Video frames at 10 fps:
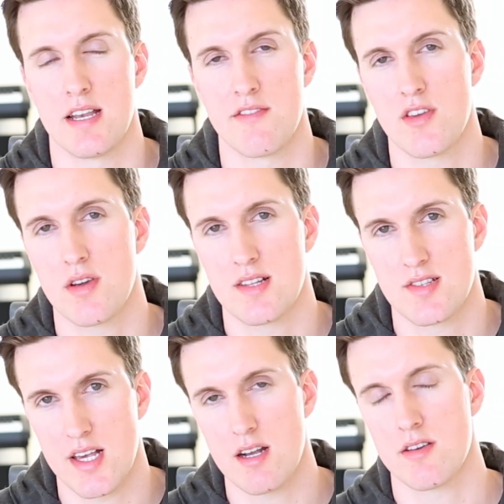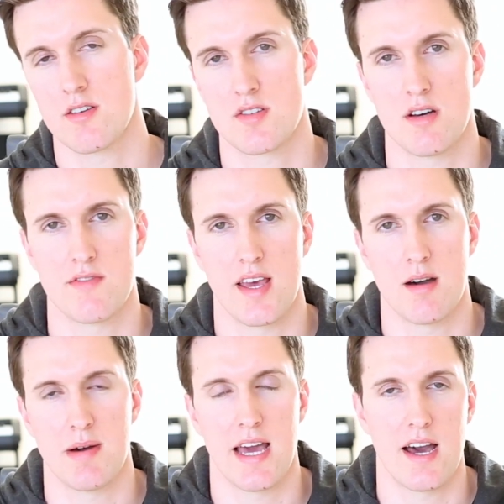And if you could settle yourself
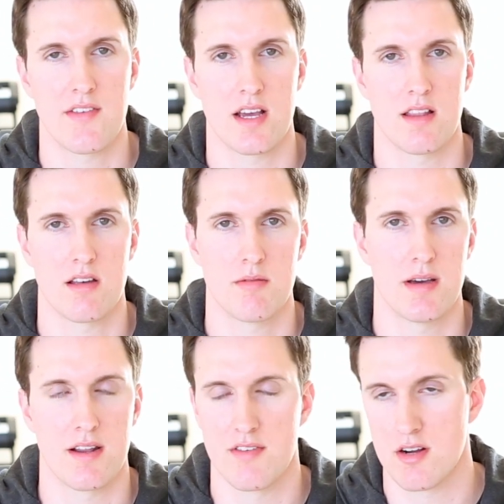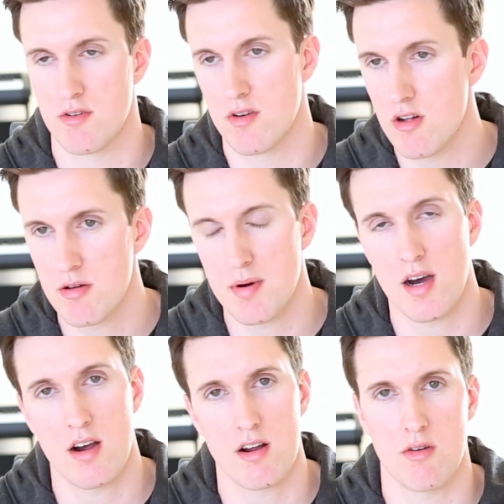down by having a little bit of a granola
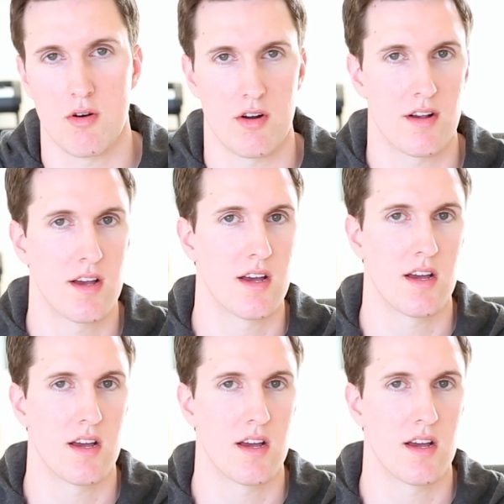bar or,